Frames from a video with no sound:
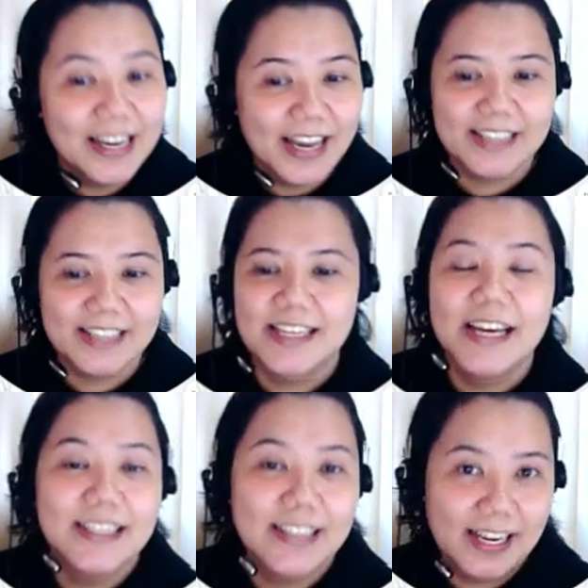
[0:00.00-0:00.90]
Next,
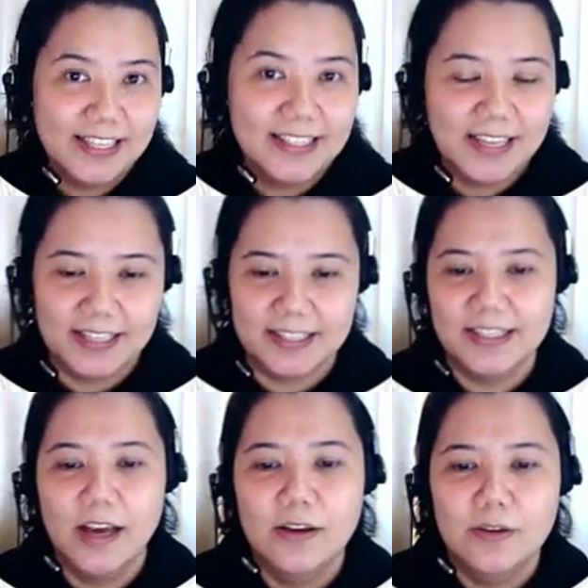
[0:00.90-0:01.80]
96.
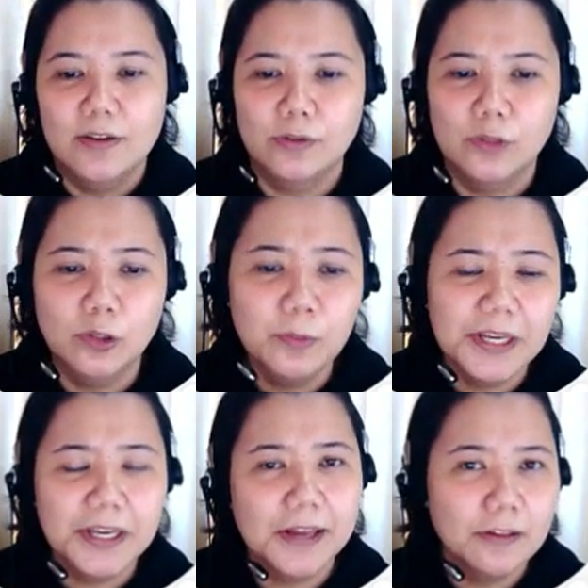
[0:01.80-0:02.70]
So
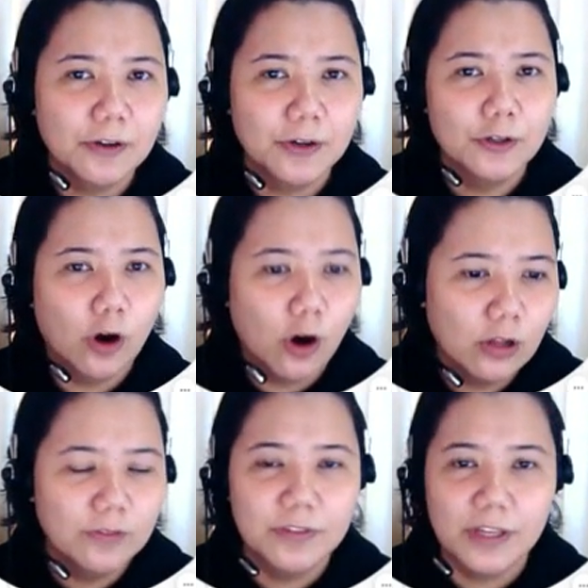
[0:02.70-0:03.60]
nobody can learn
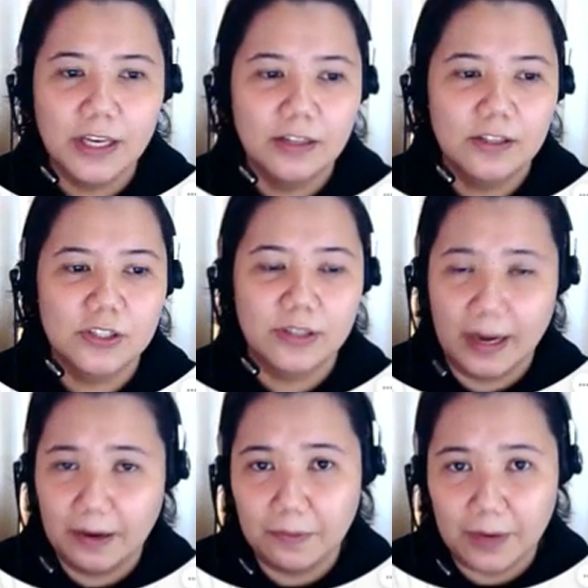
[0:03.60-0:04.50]
all of the English
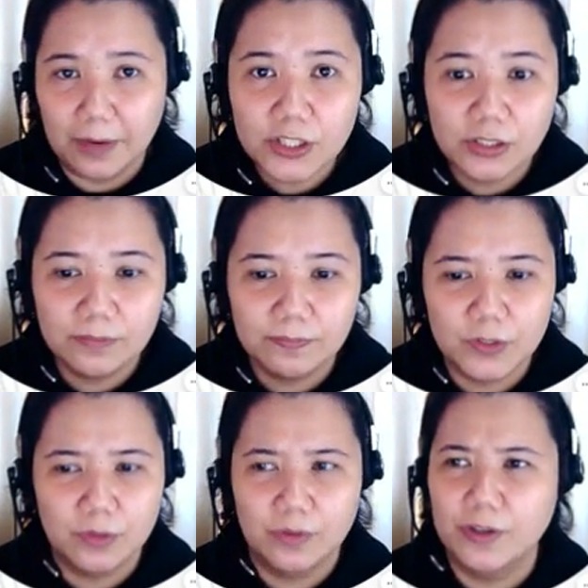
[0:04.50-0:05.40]
language,
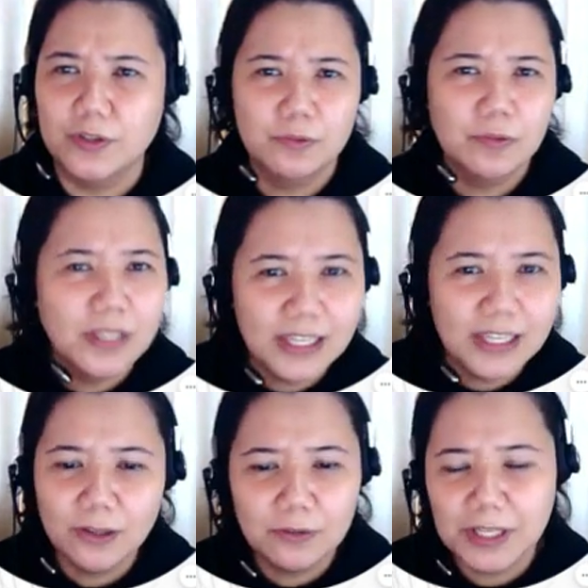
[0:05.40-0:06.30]
so there's really
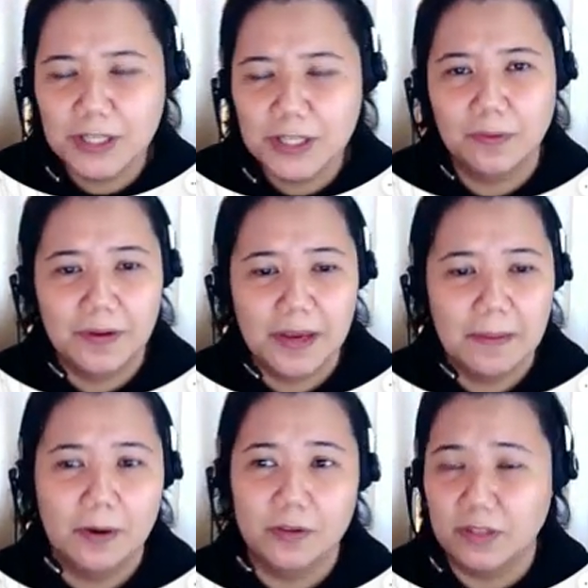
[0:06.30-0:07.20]
no need to worry
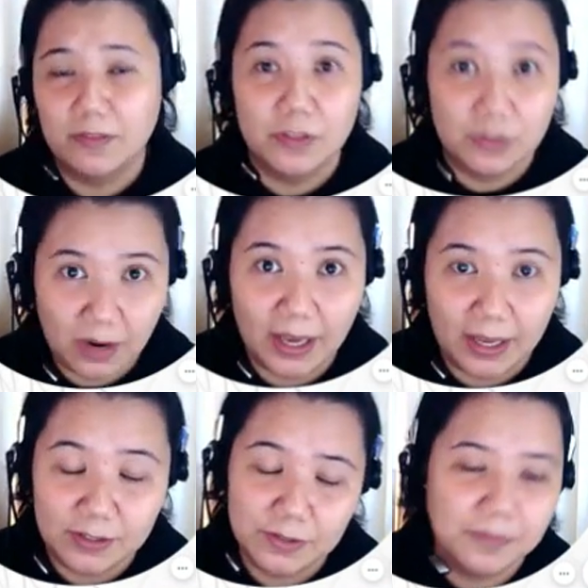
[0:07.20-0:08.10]
about even
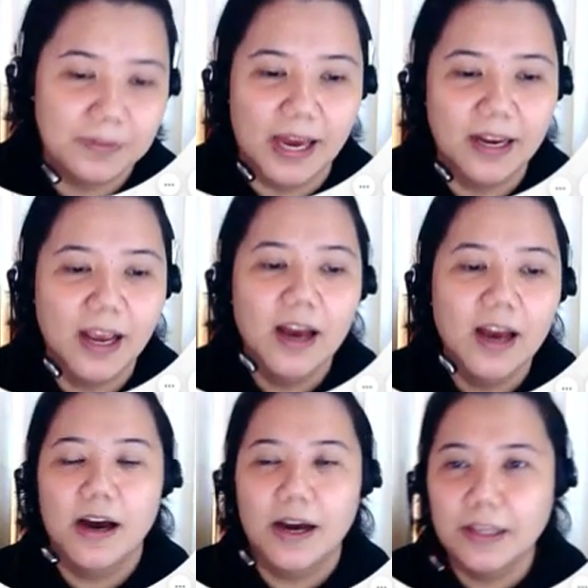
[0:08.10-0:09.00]
trying to do that.
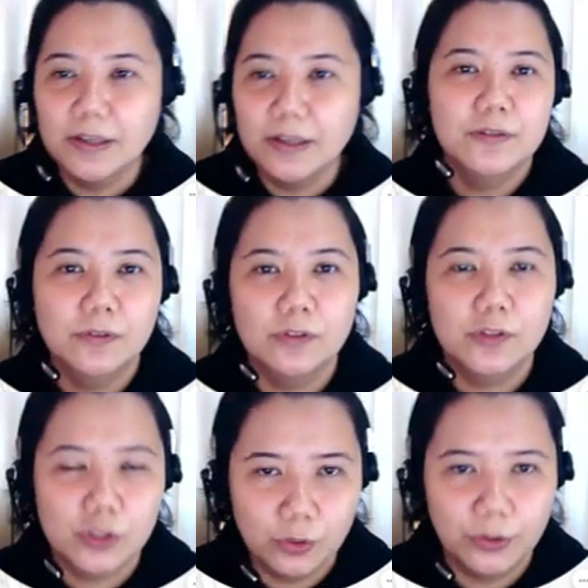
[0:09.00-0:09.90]
A useful
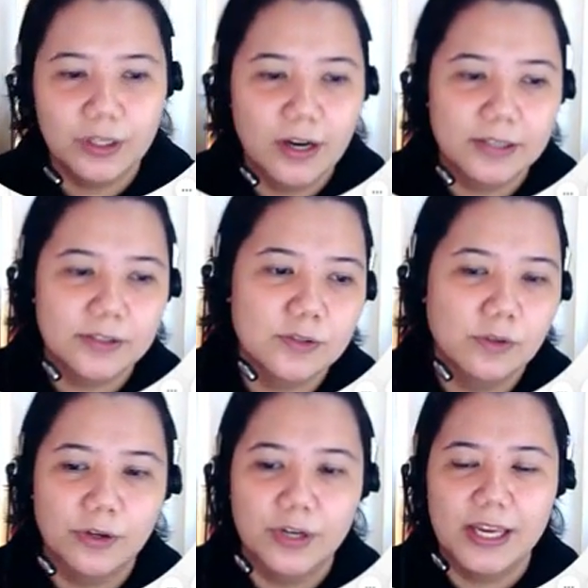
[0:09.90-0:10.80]
shortcut to
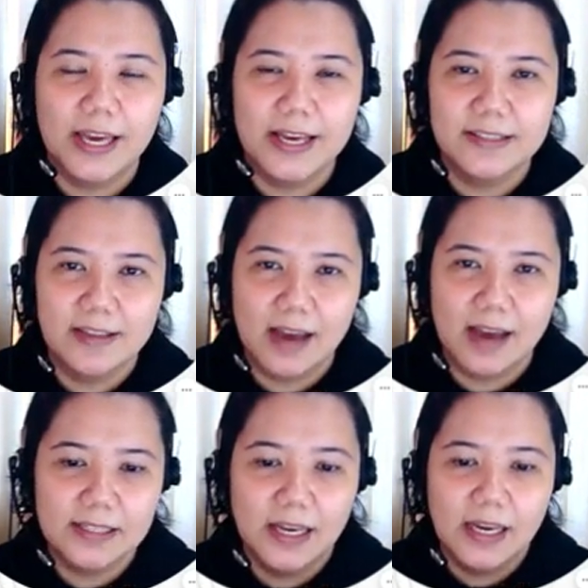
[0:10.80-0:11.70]
learning is
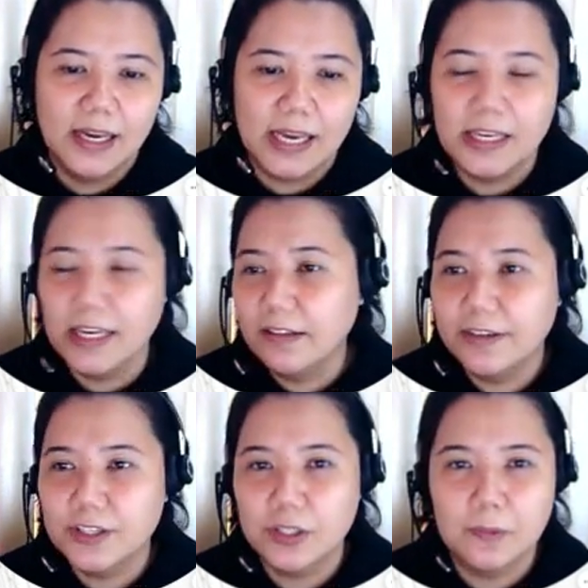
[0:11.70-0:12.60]
that in
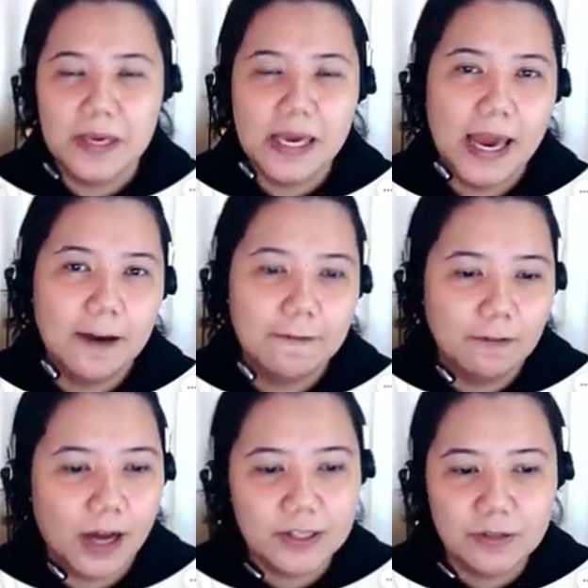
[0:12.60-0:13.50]
English, we have
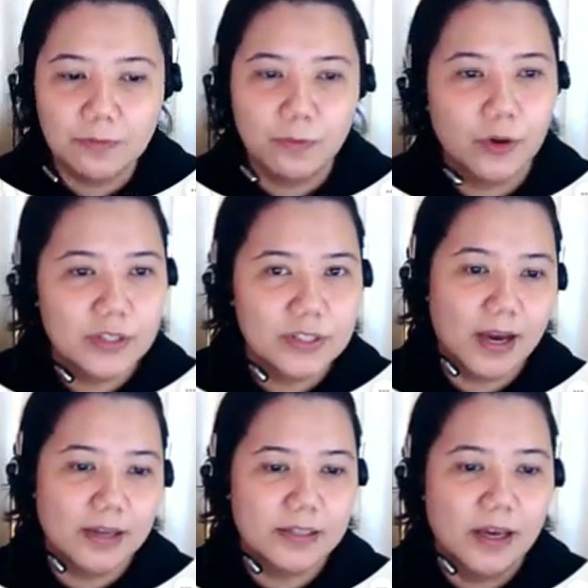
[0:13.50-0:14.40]
lots of words
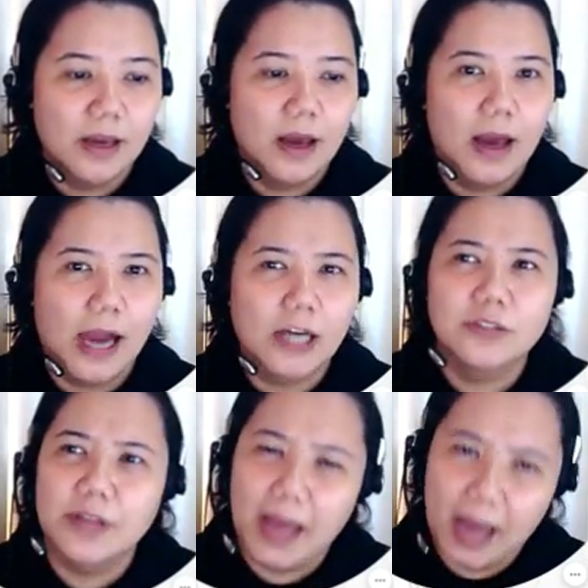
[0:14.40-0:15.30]
that
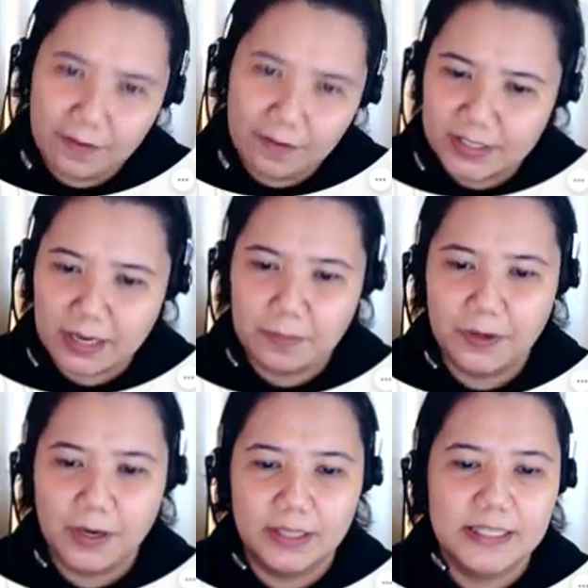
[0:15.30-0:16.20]
actually have the same
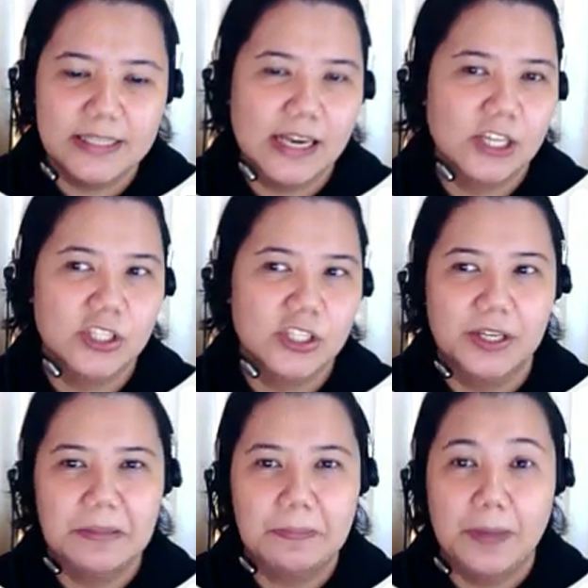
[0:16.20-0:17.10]

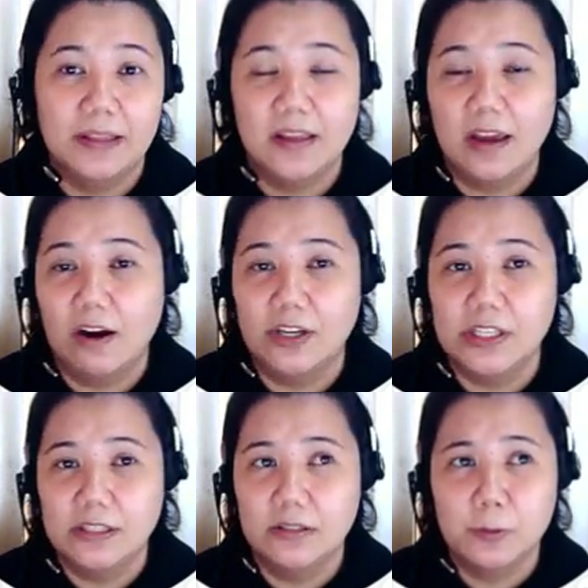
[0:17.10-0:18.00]
pronunciation, but they are
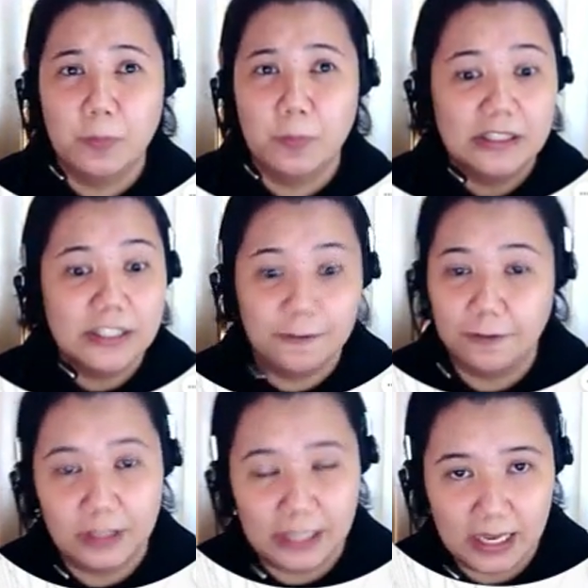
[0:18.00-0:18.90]
spelled
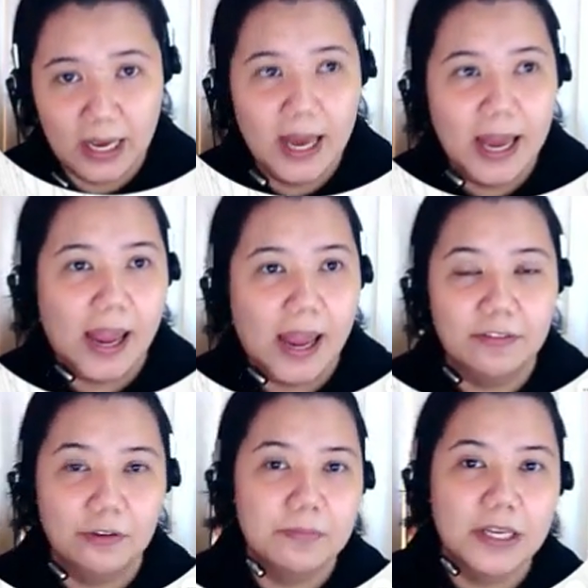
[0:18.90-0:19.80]
differently,
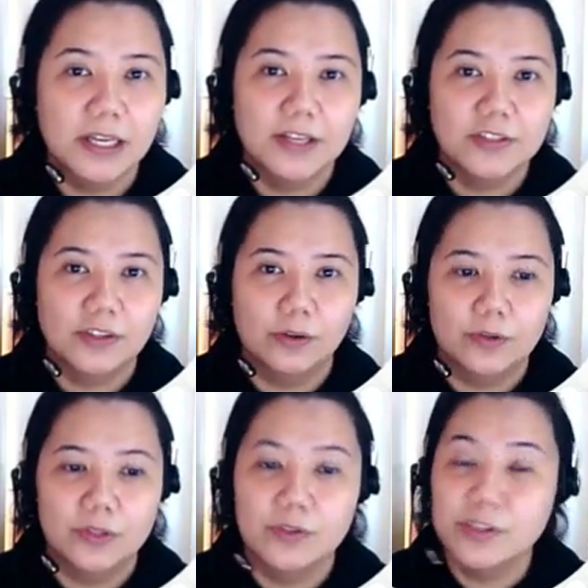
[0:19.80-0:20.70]
and their meanings are
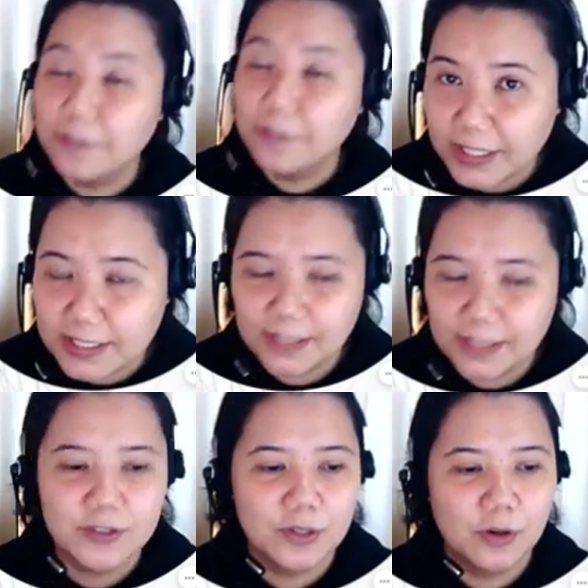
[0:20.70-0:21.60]
also different.
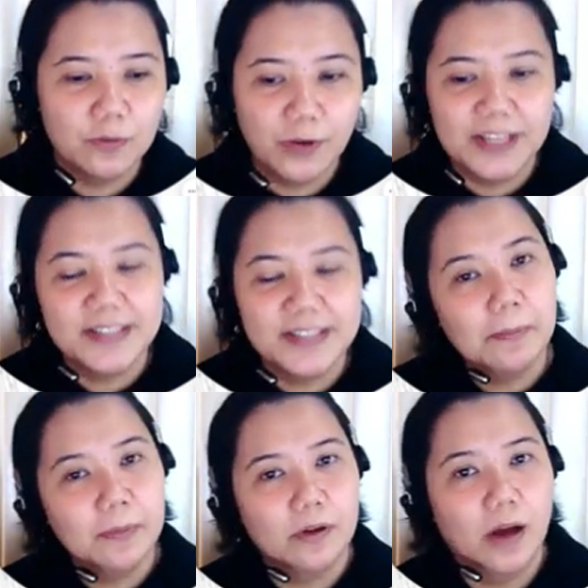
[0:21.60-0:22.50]
So for
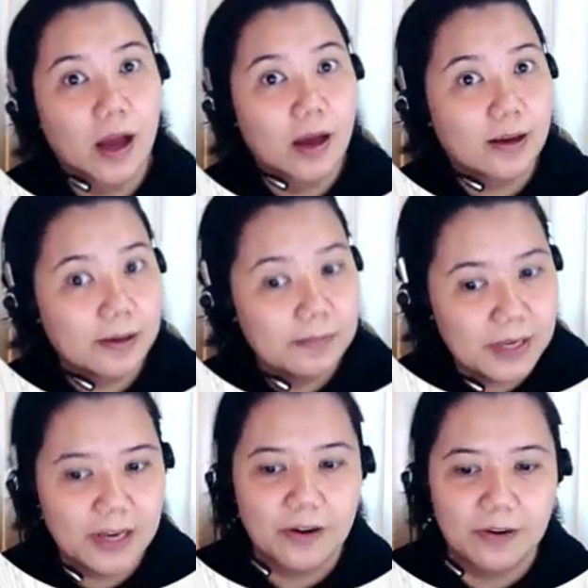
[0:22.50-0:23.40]
example, come
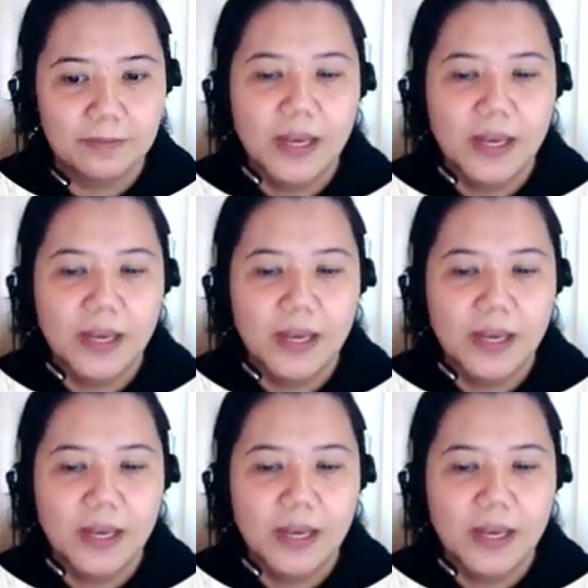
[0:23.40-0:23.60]
here.